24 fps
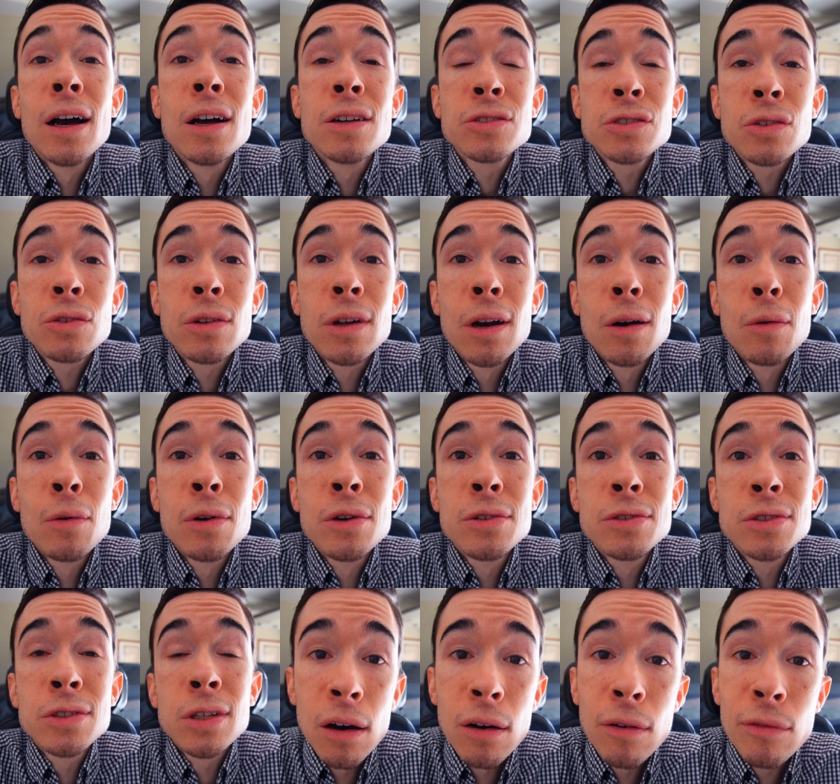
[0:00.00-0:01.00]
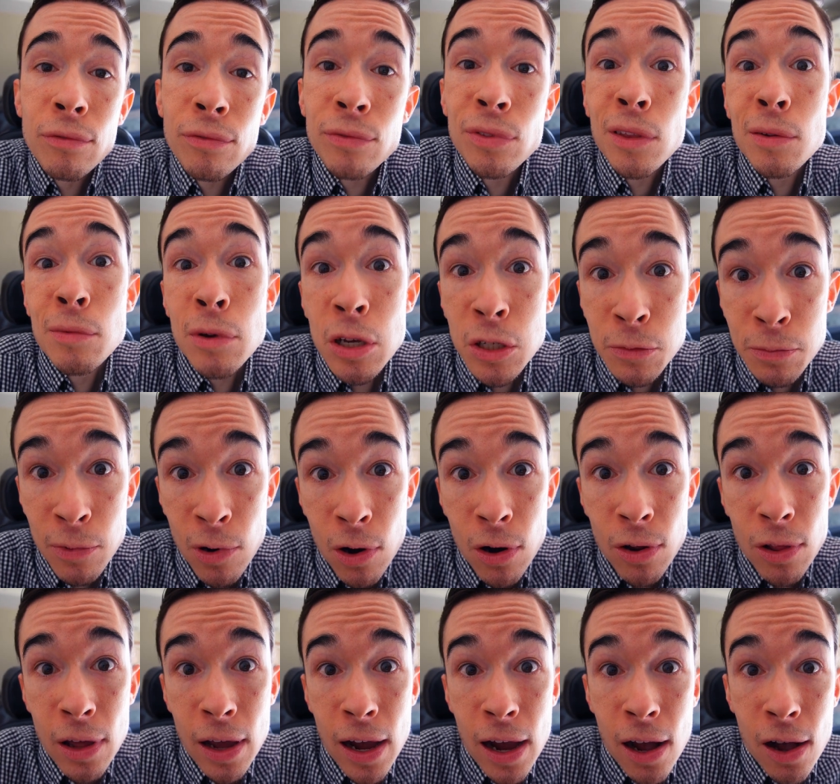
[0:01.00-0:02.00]
Alright, so there was the best part
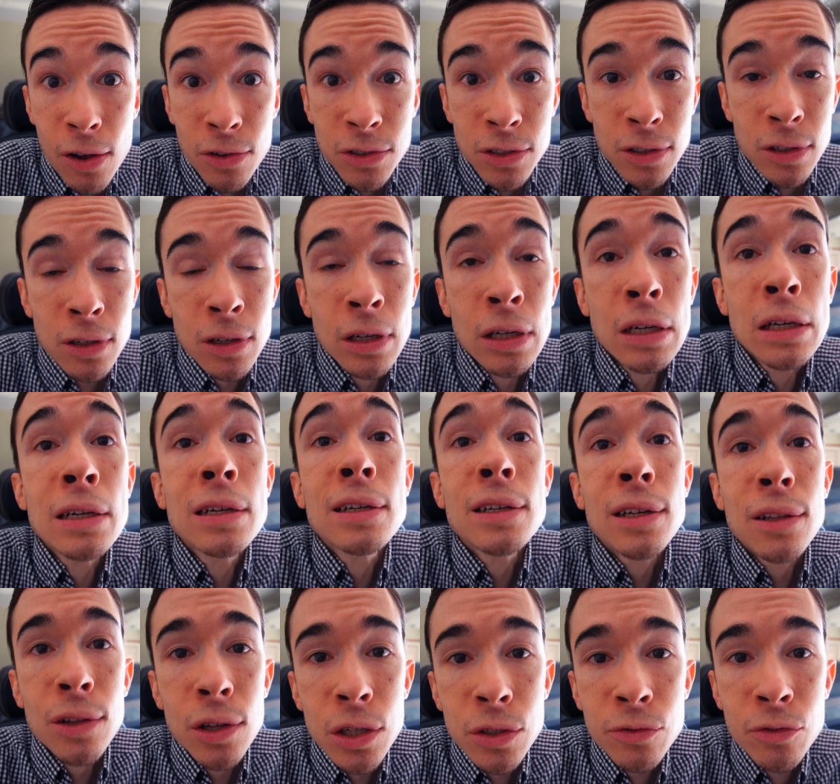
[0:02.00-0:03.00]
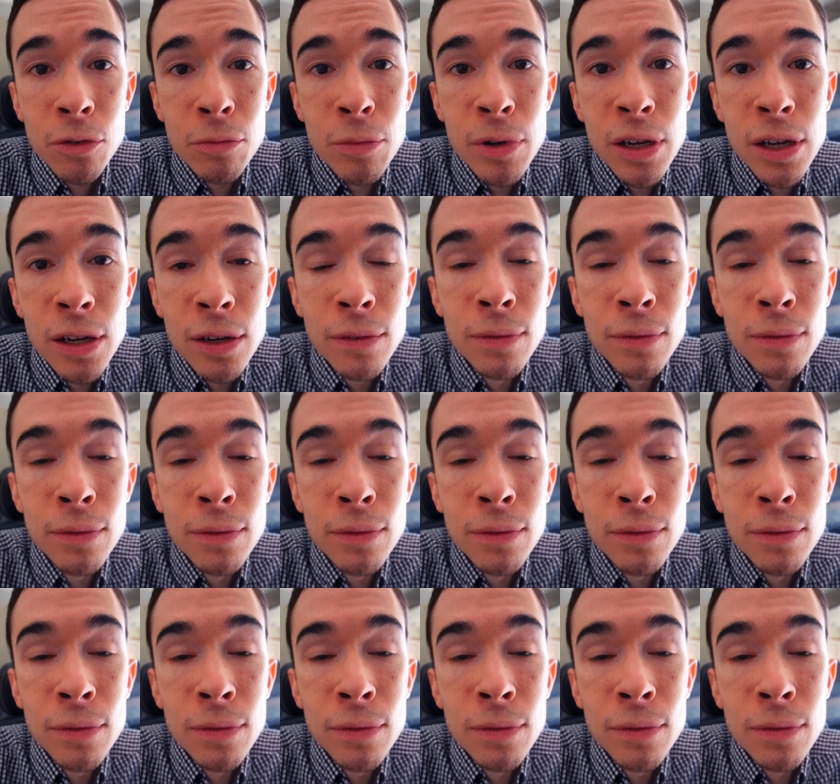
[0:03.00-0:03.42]
of the house, at least for me.